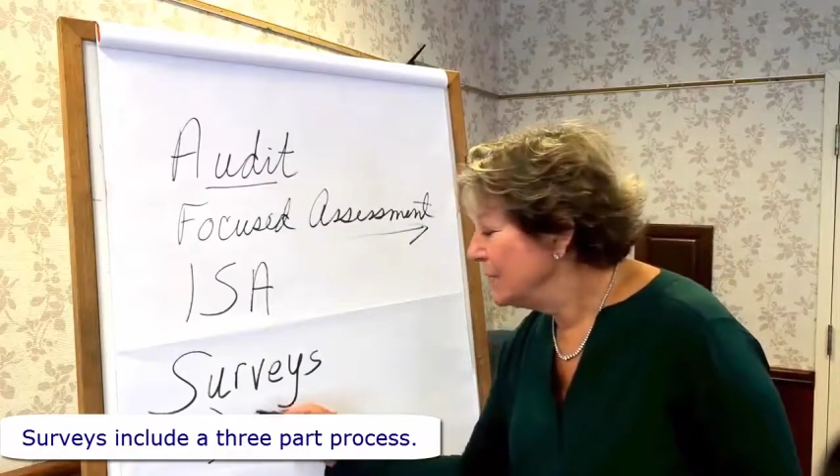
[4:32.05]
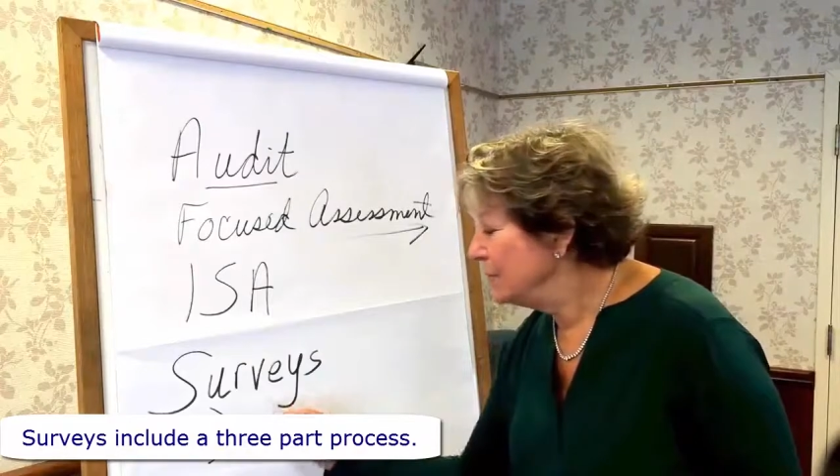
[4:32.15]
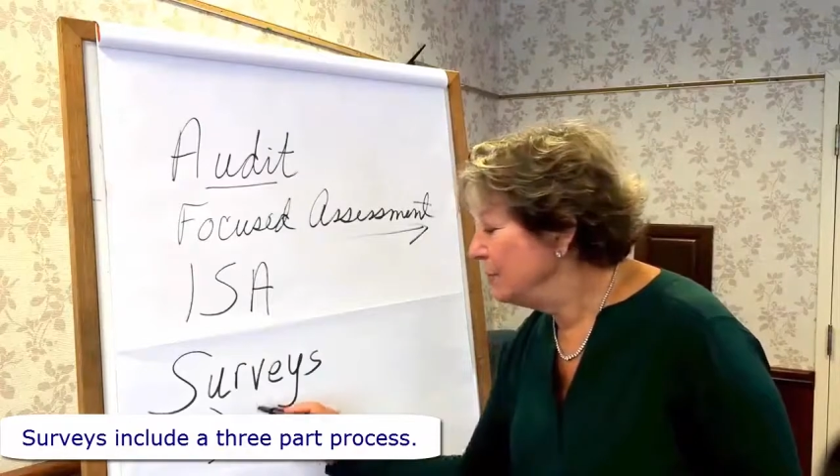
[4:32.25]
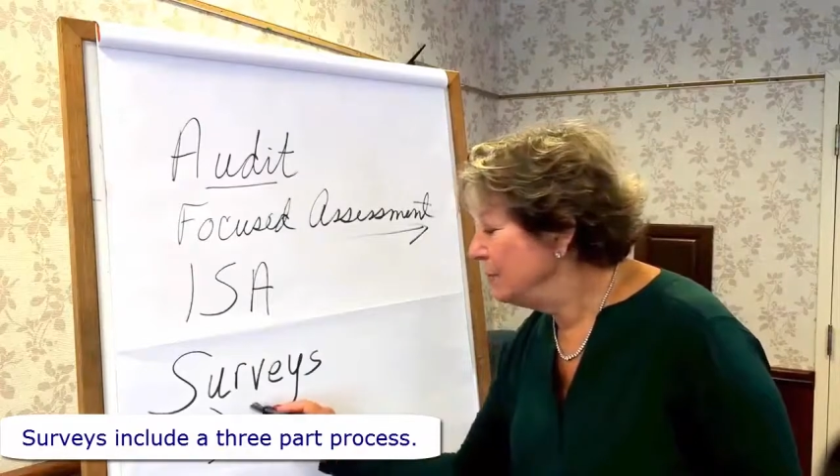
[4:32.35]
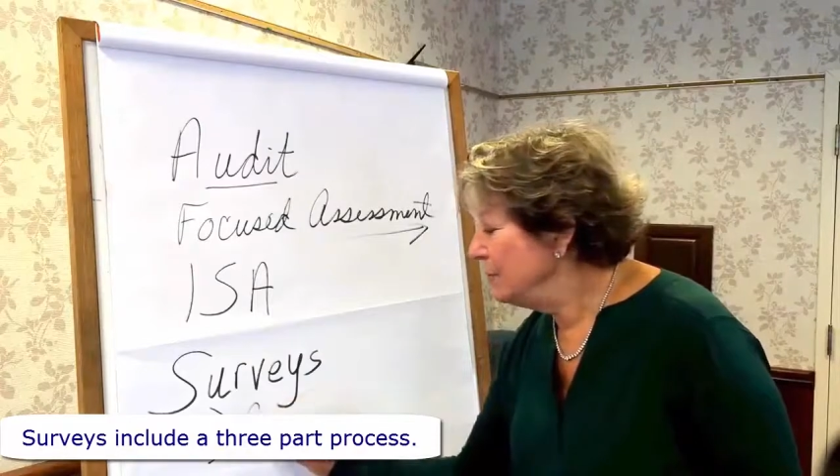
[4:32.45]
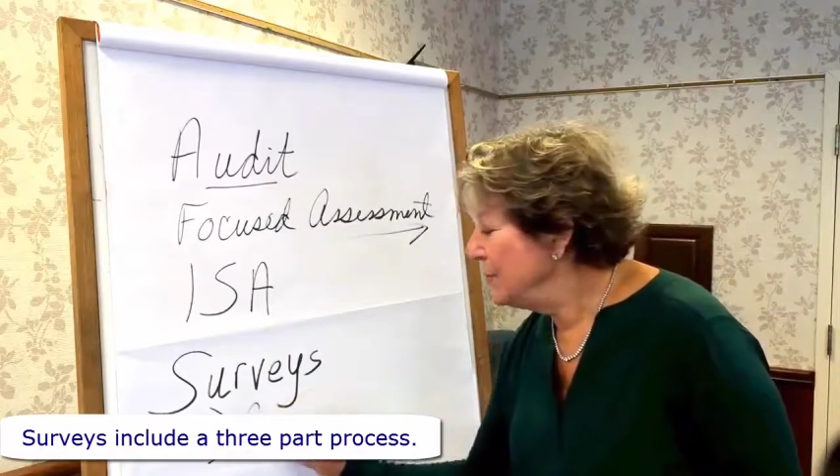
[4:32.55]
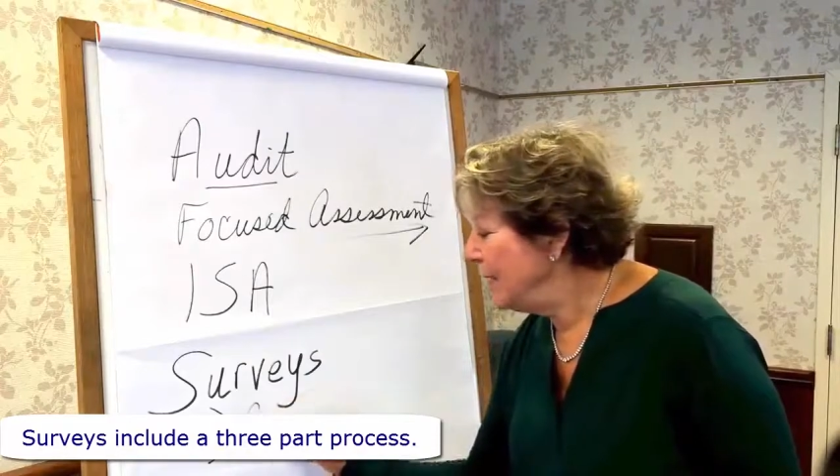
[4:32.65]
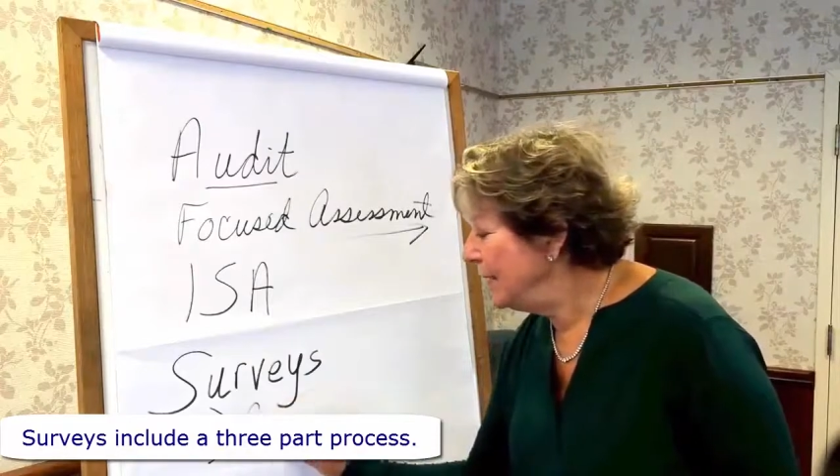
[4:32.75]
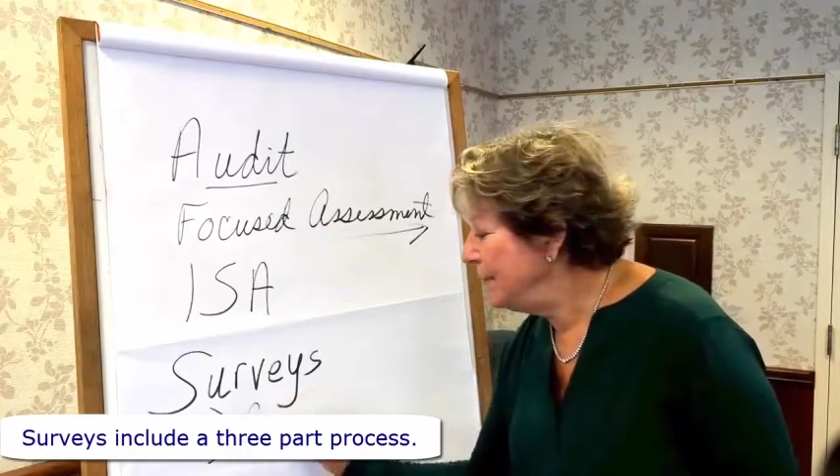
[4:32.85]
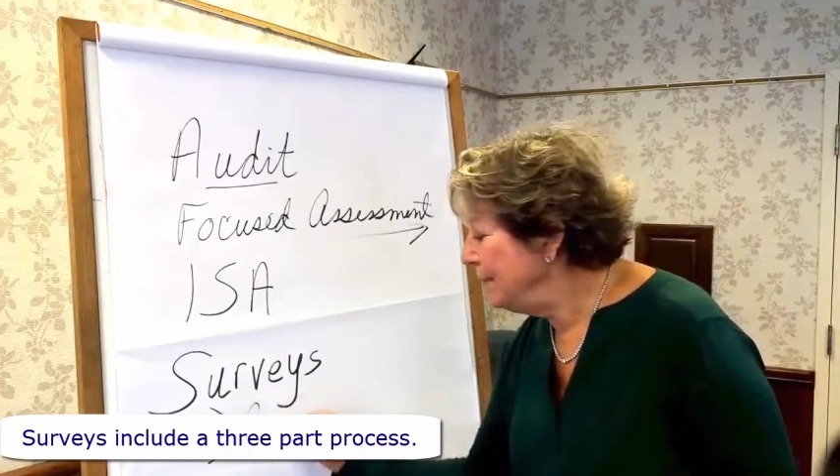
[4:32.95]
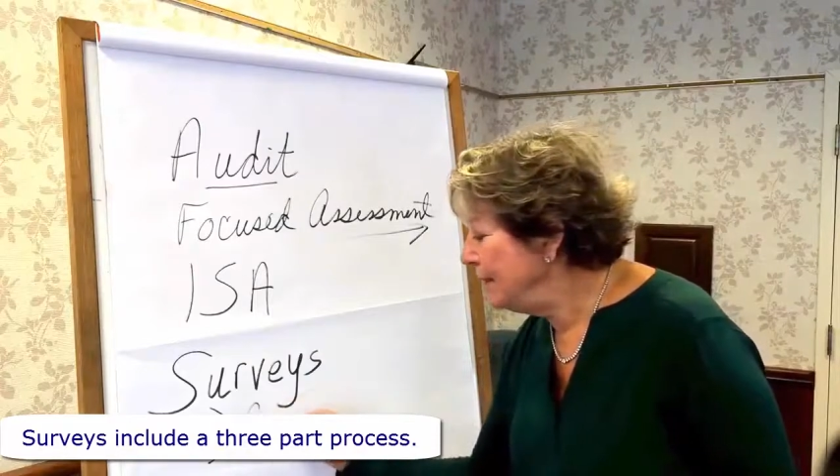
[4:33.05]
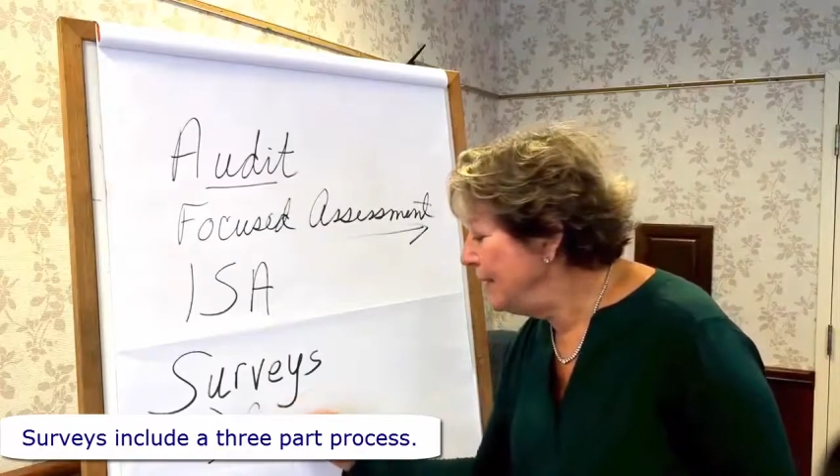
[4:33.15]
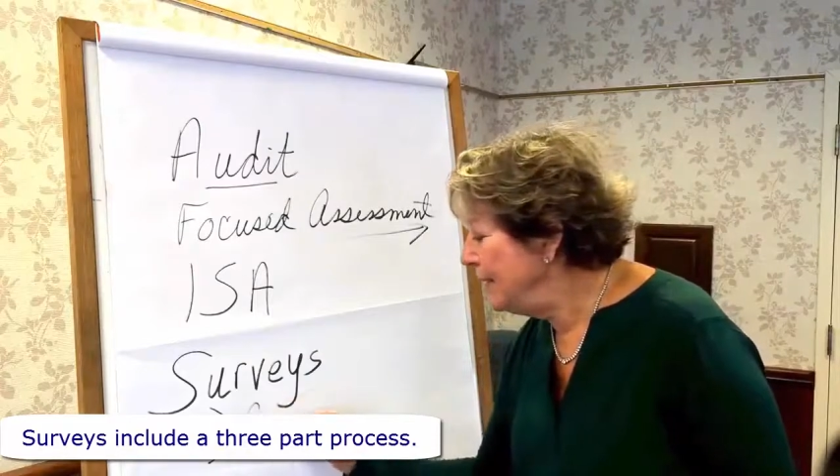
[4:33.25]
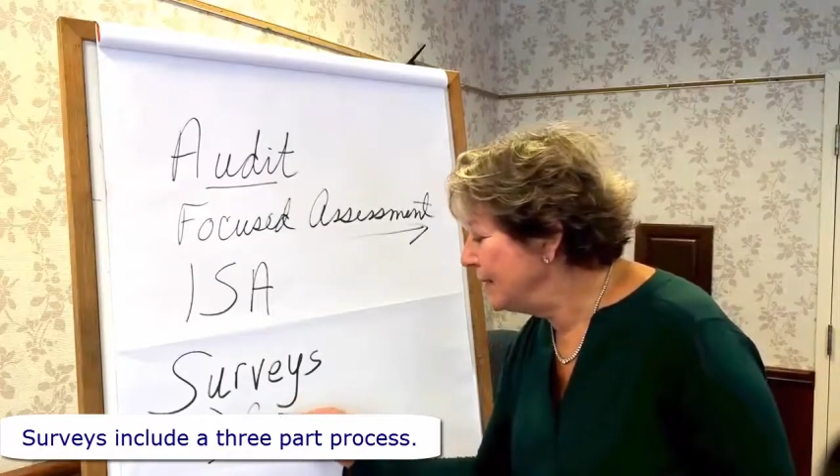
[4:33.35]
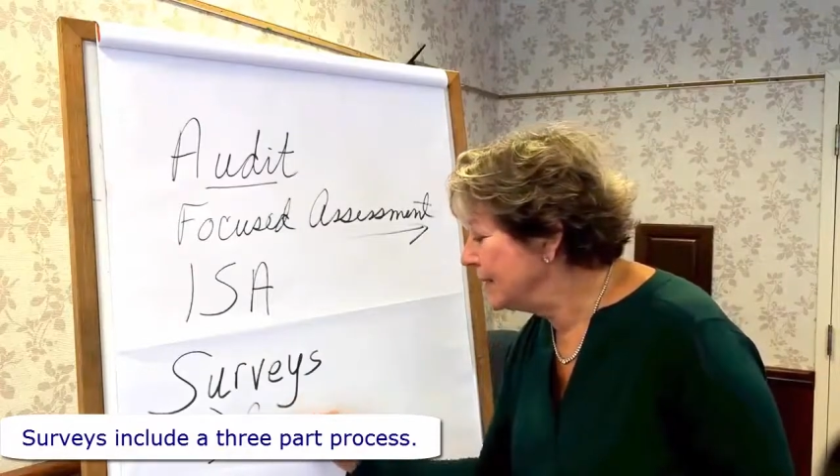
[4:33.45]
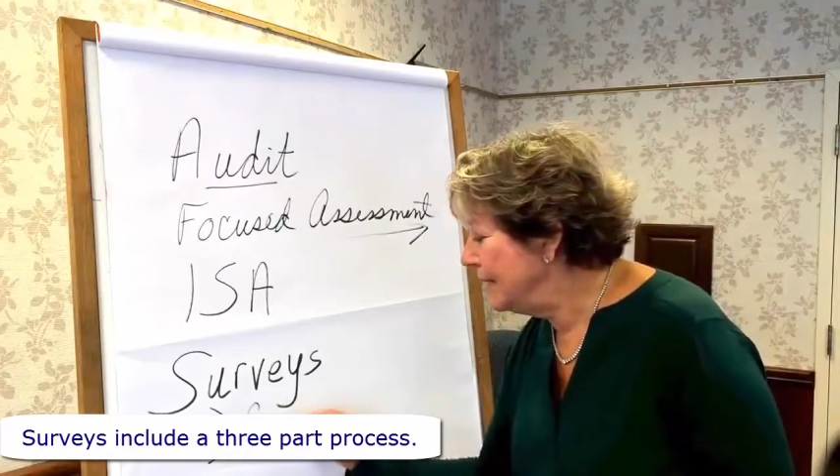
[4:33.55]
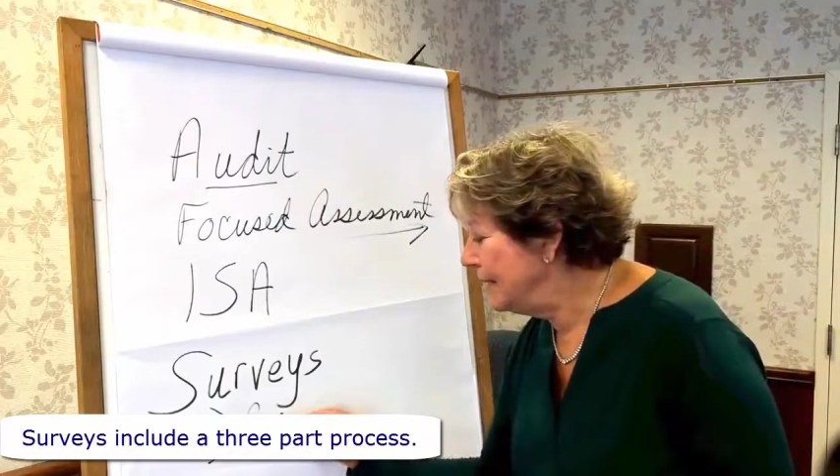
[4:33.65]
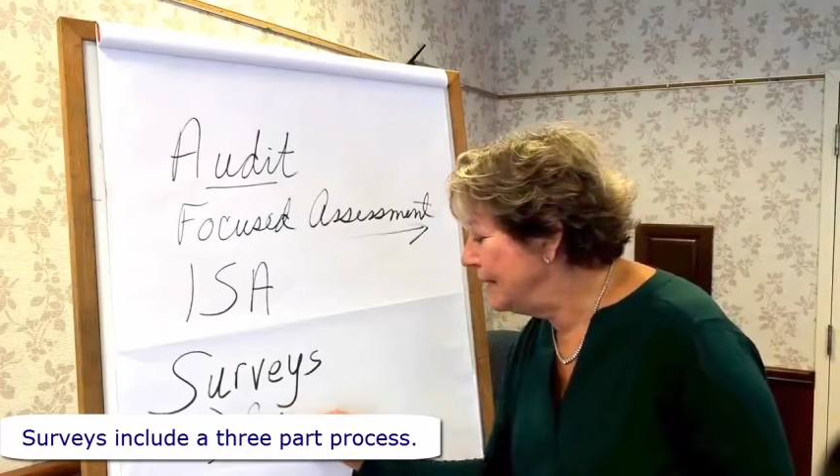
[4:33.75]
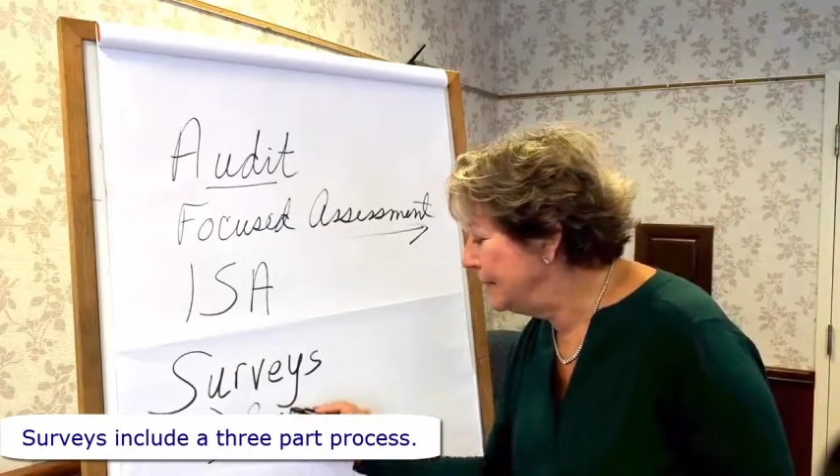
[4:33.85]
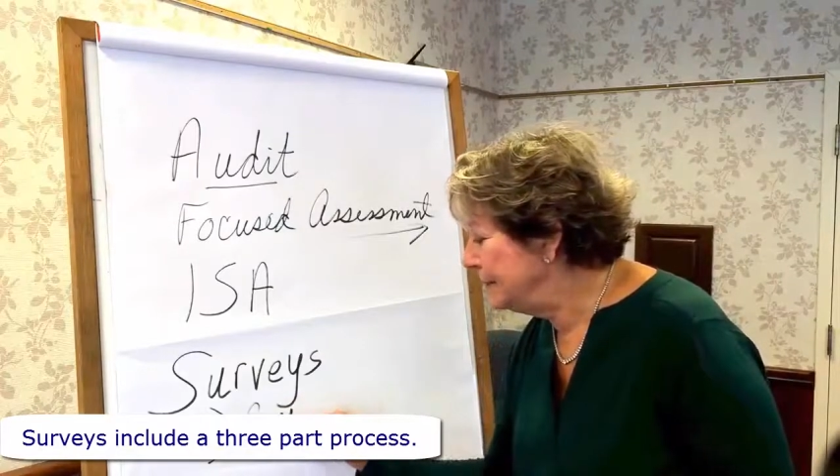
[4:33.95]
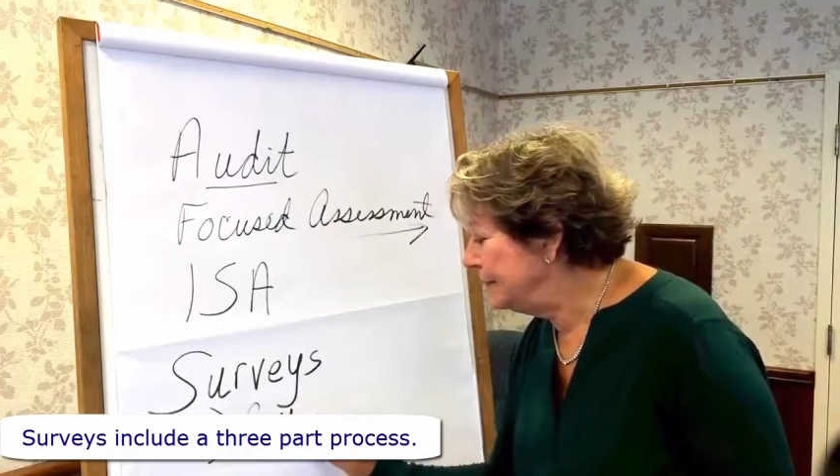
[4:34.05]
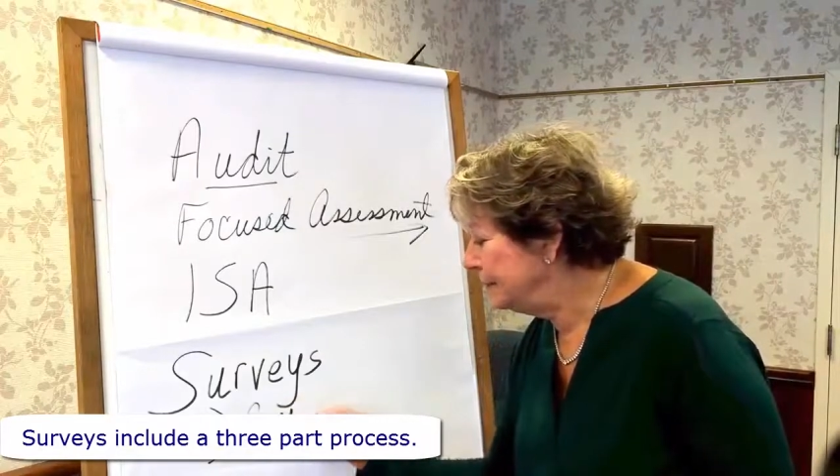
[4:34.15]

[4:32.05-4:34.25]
So if you've got a compliance letter